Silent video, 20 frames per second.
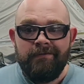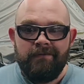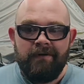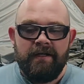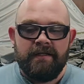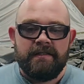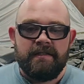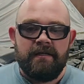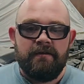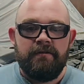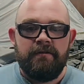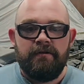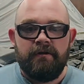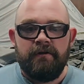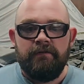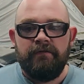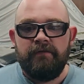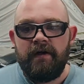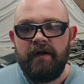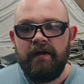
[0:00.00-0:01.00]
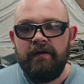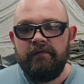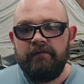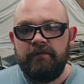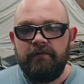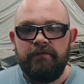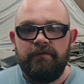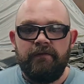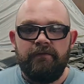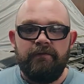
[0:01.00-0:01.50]
I'd say 35
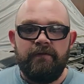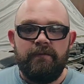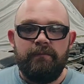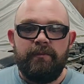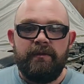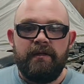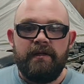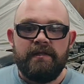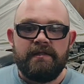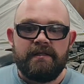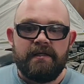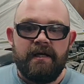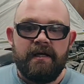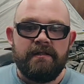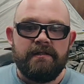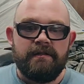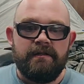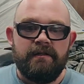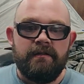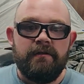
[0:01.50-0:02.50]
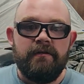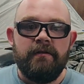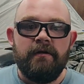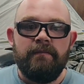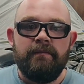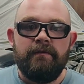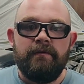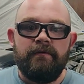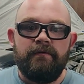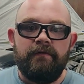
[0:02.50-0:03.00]
to 50 psi is a good
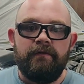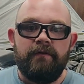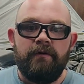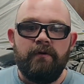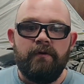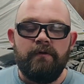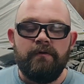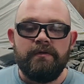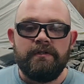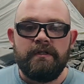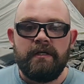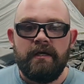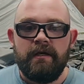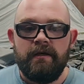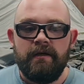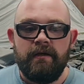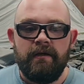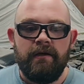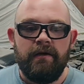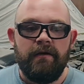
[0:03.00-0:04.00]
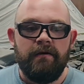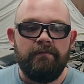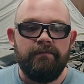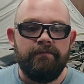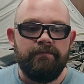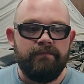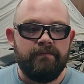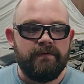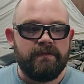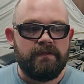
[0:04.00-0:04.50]
number for those.
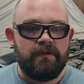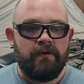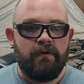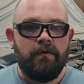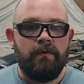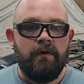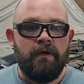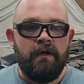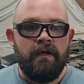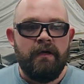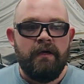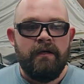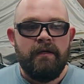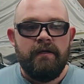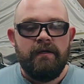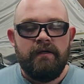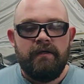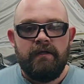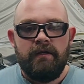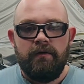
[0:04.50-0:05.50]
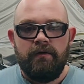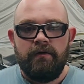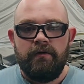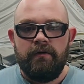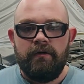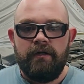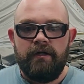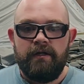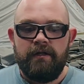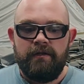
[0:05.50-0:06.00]
So he
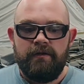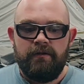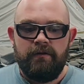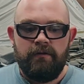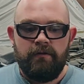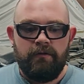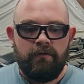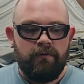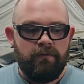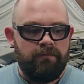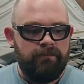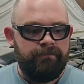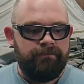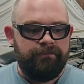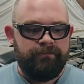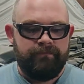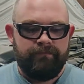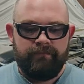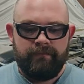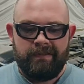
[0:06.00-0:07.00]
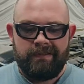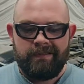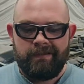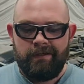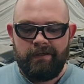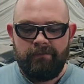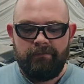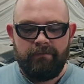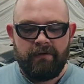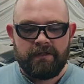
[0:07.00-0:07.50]
ordered in a new,
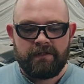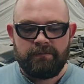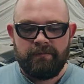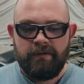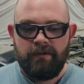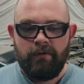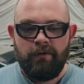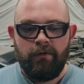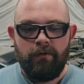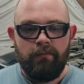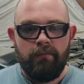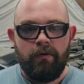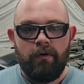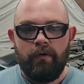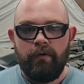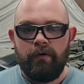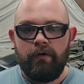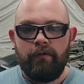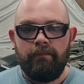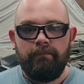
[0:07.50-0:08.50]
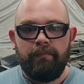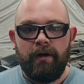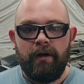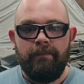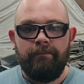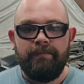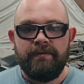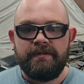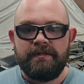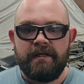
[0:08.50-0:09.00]
must be a whole motor
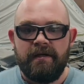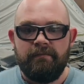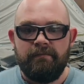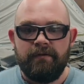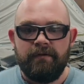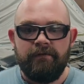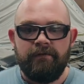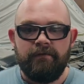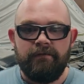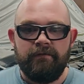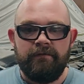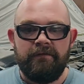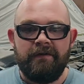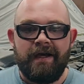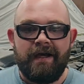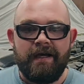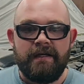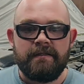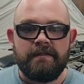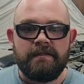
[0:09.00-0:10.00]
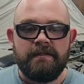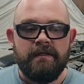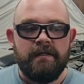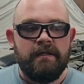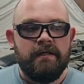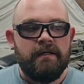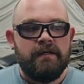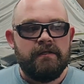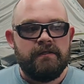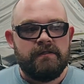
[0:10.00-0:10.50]
pump assembly from Fast
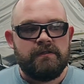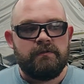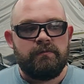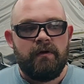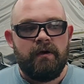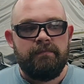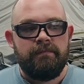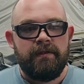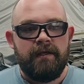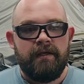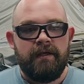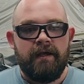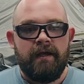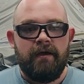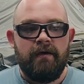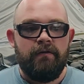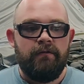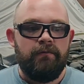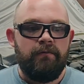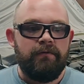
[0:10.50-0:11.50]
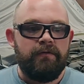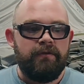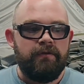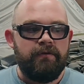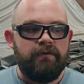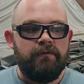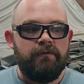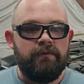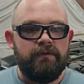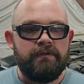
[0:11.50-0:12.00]
to swap that out with a
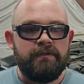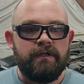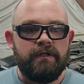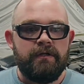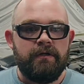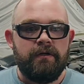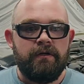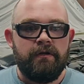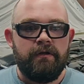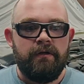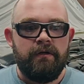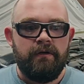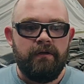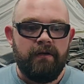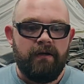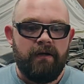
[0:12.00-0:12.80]
new return